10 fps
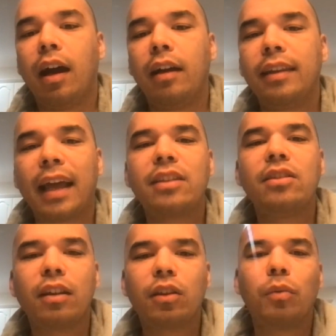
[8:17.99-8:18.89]
That's
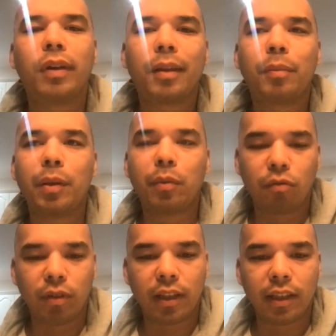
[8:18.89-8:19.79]
not the way that people
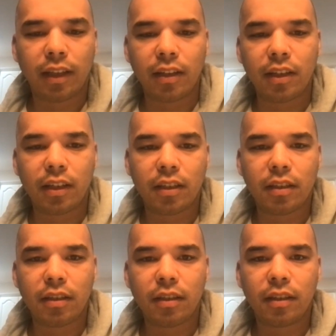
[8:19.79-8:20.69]
really
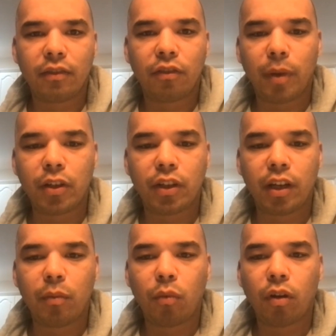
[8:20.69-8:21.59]
digest information
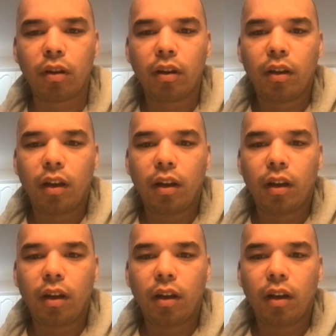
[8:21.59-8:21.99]
anymore.